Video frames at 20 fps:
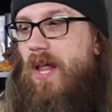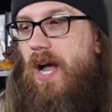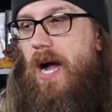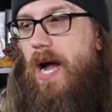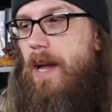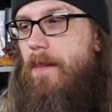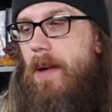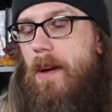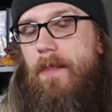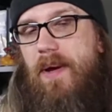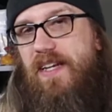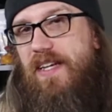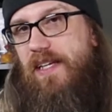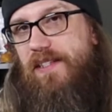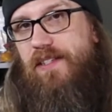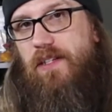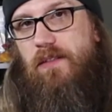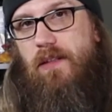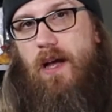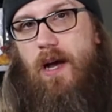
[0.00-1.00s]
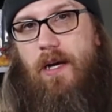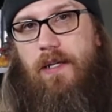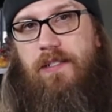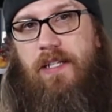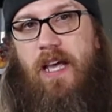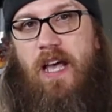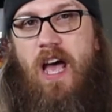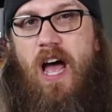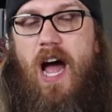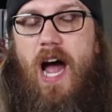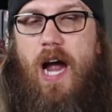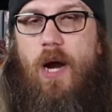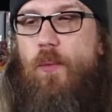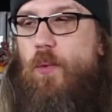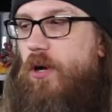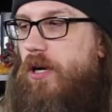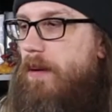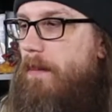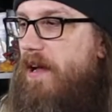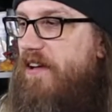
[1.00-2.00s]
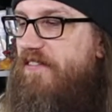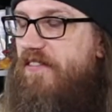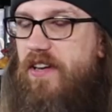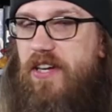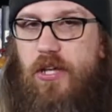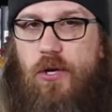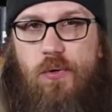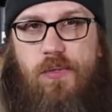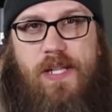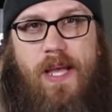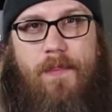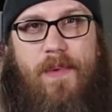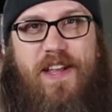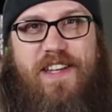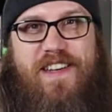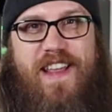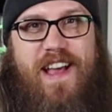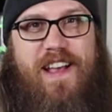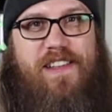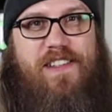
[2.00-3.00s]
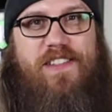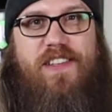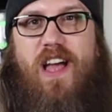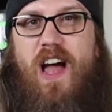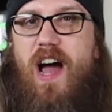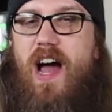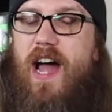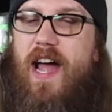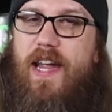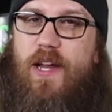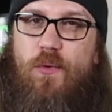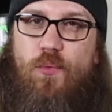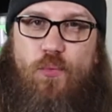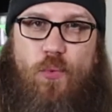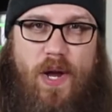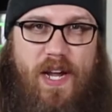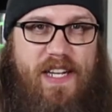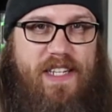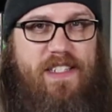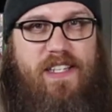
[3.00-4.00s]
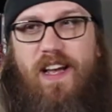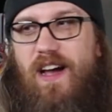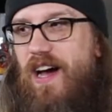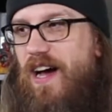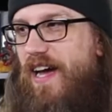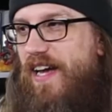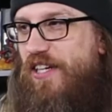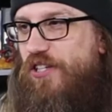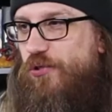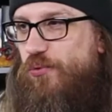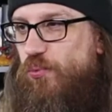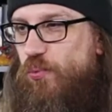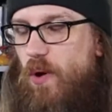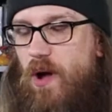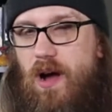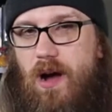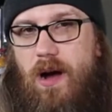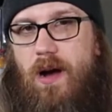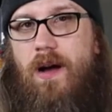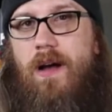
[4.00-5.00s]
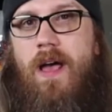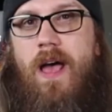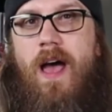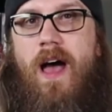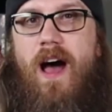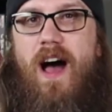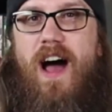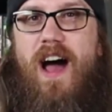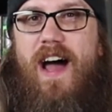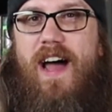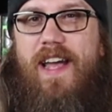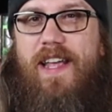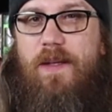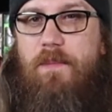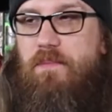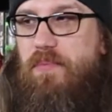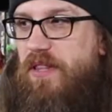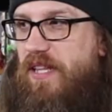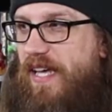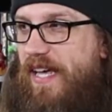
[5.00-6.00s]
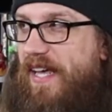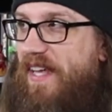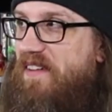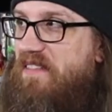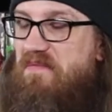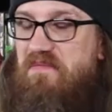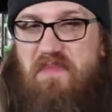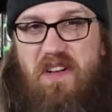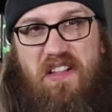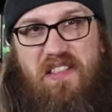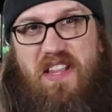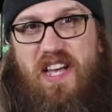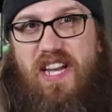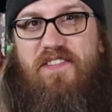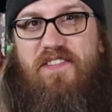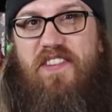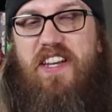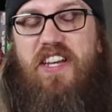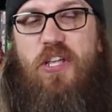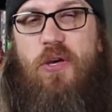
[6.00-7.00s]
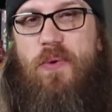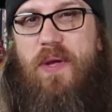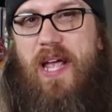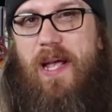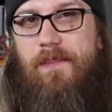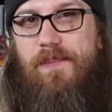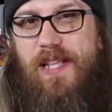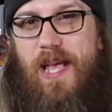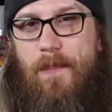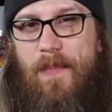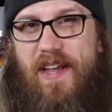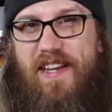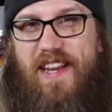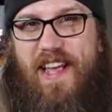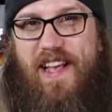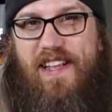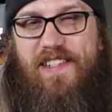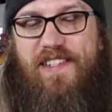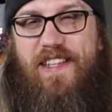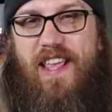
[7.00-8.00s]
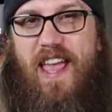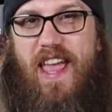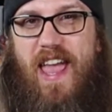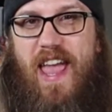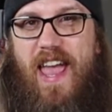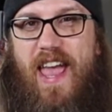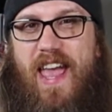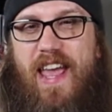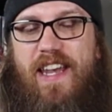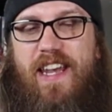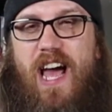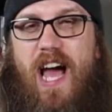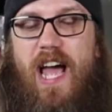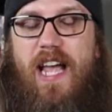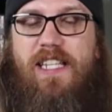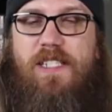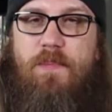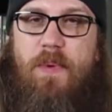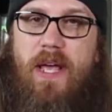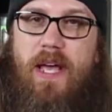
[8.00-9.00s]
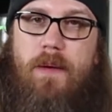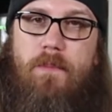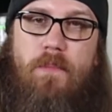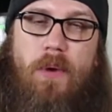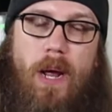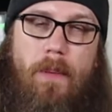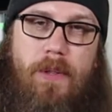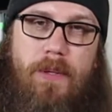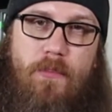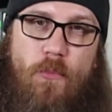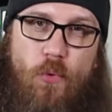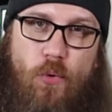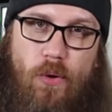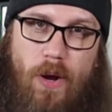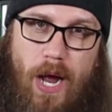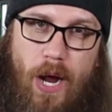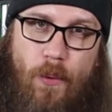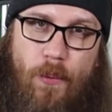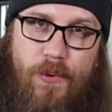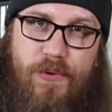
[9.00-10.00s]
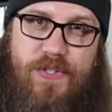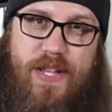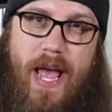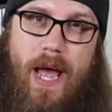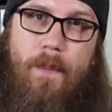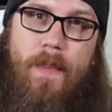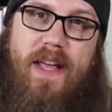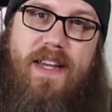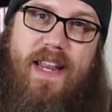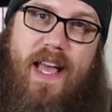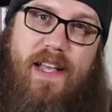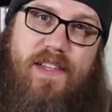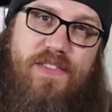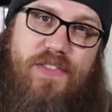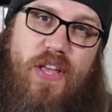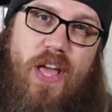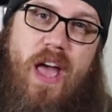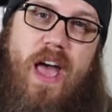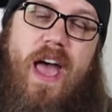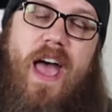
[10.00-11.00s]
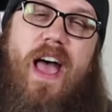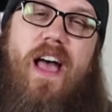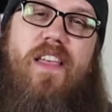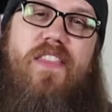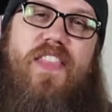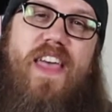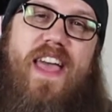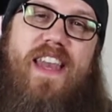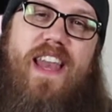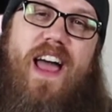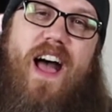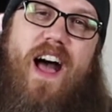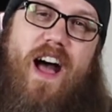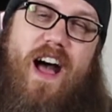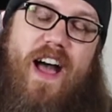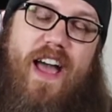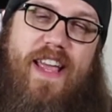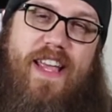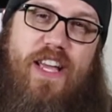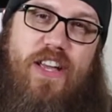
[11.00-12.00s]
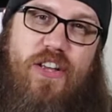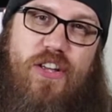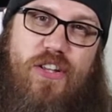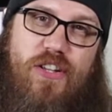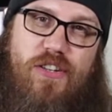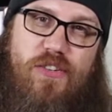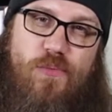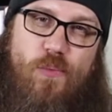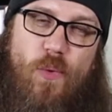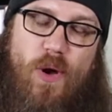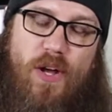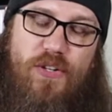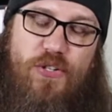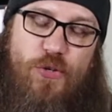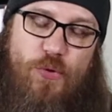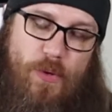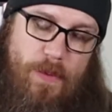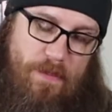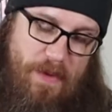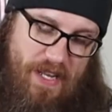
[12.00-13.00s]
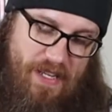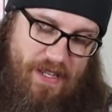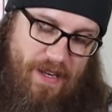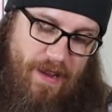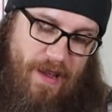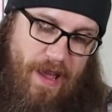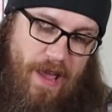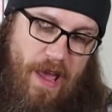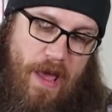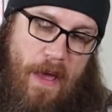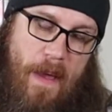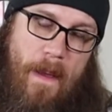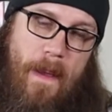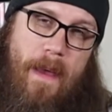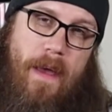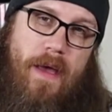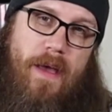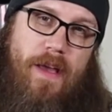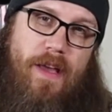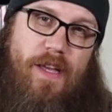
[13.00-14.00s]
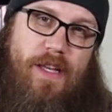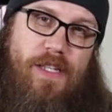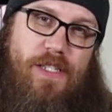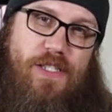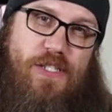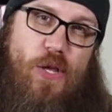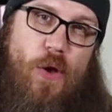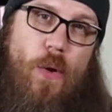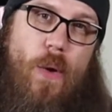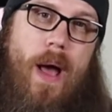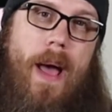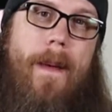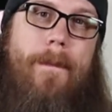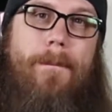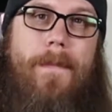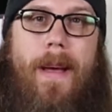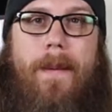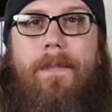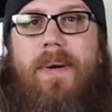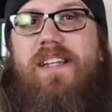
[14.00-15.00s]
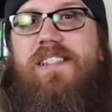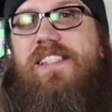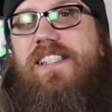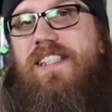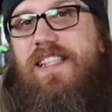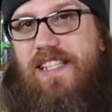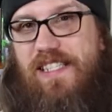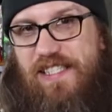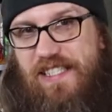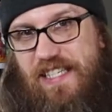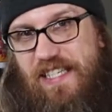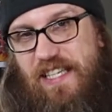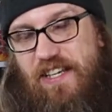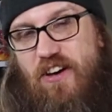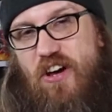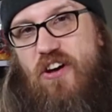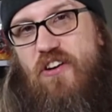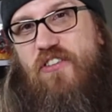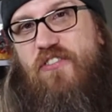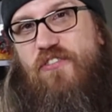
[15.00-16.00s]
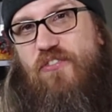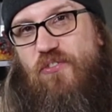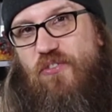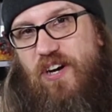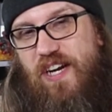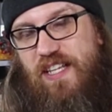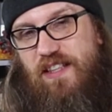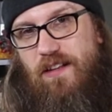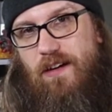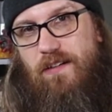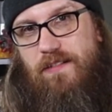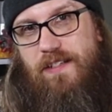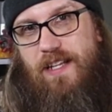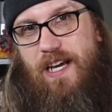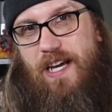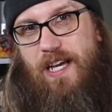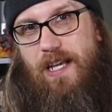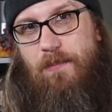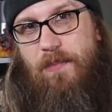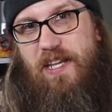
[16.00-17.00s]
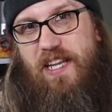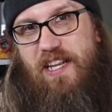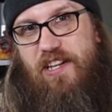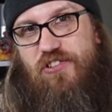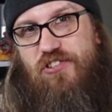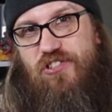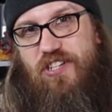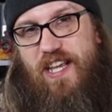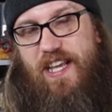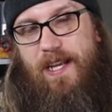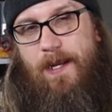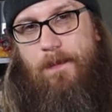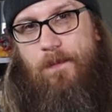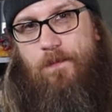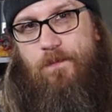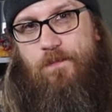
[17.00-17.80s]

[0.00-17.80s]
I'm at my desk a lot. I work on my videos at my desk. I write, I draw, I play a video games at my desk, and I spend probably more hours at my desk than I want to admit. So my butt's in the seat for a long time each day.